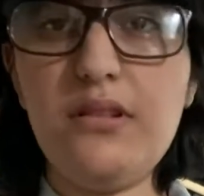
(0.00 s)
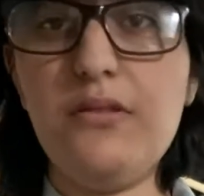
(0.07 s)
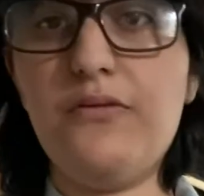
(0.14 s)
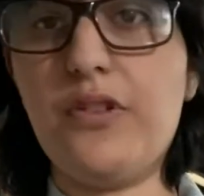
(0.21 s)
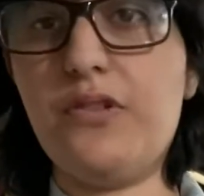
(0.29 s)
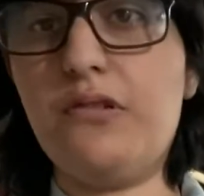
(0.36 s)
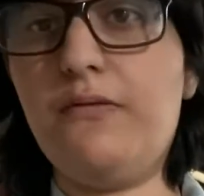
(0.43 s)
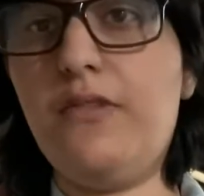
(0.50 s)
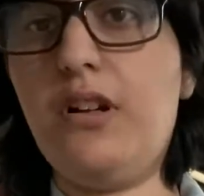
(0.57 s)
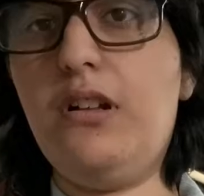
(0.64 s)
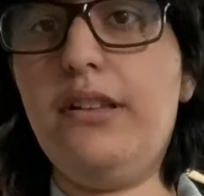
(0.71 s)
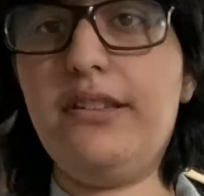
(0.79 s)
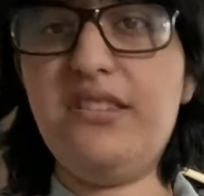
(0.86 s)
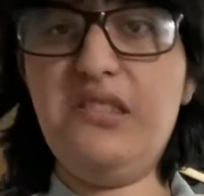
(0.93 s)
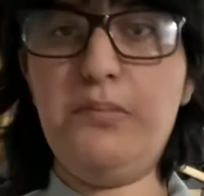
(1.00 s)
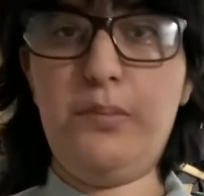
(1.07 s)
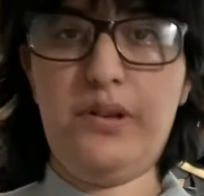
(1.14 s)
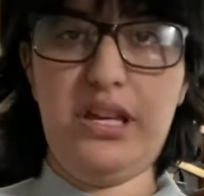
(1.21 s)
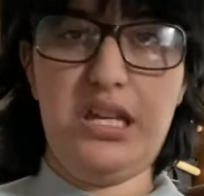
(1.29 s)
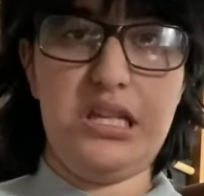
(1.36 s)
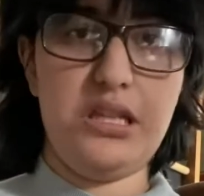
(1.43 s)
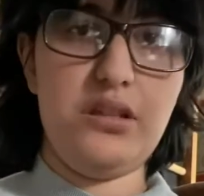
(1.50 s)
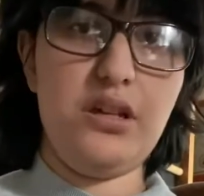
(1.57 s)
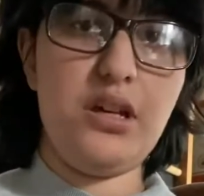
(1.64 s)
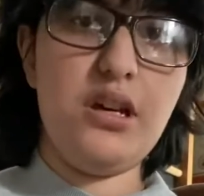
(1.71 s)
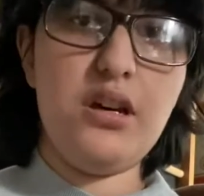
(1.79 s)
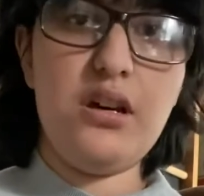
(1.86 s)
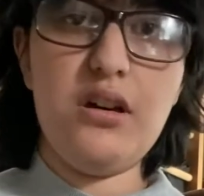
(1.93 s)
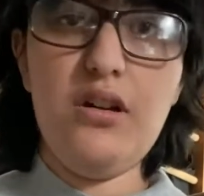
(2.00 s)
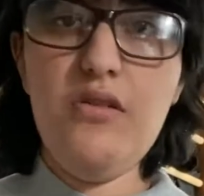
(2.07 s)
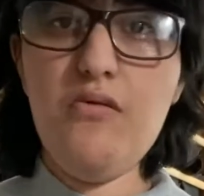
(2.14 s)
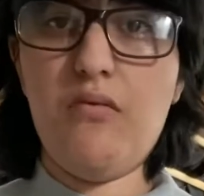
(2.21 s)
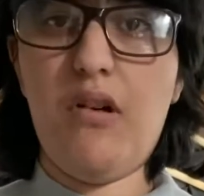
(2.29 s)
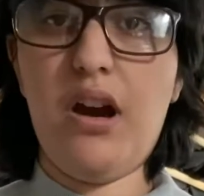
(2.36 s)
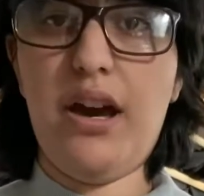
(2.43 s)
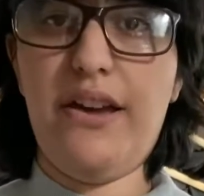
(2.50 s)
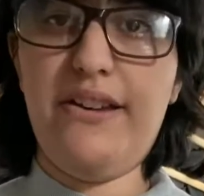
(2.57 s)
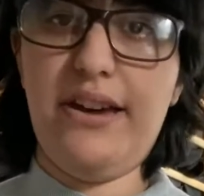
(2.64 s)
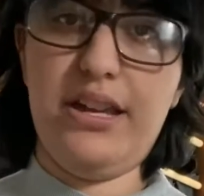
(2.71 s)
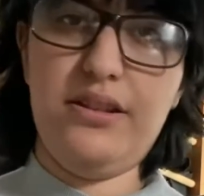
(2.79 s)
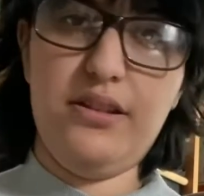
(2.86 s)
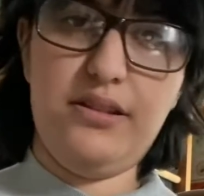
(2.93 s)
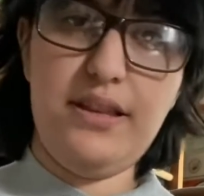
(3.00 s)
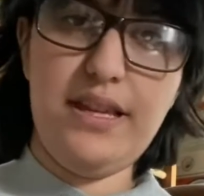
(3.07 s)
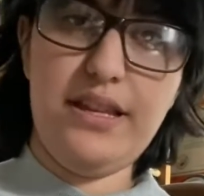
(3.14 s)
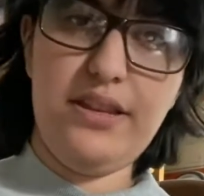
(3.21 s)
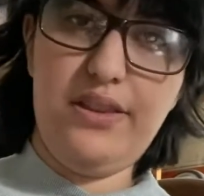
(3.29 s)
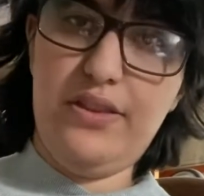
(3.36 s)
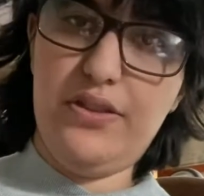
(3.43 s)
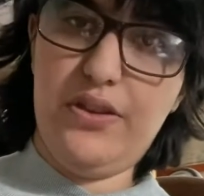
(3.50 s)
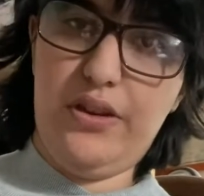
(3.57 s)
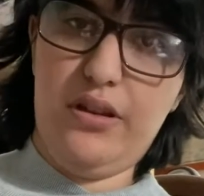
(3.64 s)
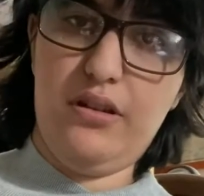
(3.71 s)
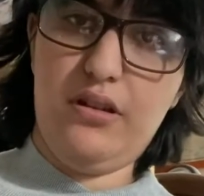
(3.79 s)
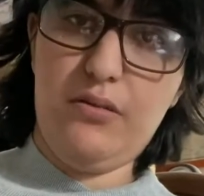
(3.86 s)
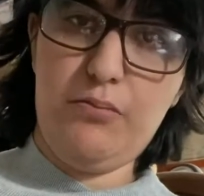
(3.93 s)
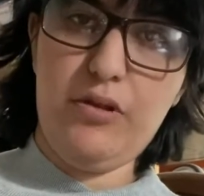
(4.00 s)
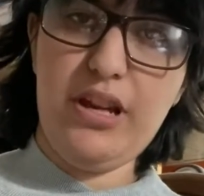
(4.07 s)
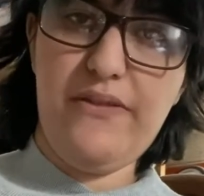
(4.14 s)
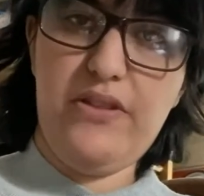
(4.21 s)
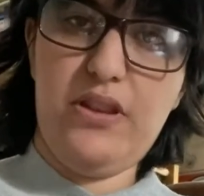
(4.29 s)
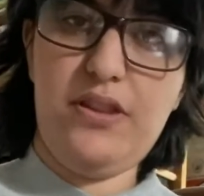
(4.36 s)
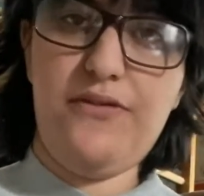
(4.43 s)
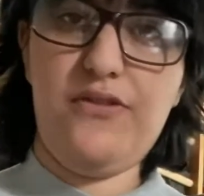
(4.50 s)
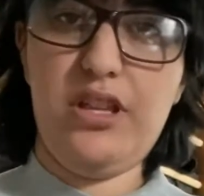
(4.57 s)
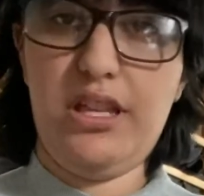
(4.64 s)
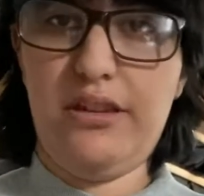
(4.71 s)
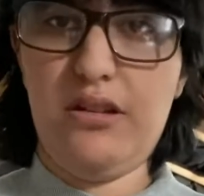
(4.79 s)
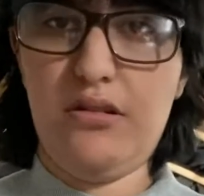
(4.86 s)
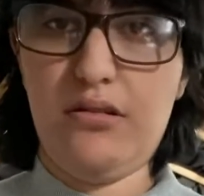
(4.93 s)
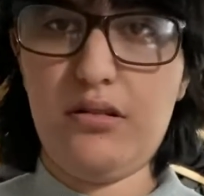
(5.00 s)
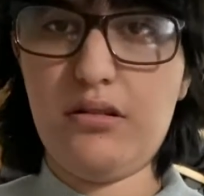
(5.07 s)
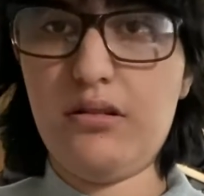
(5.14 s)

first of all, explain why I deleted the previous video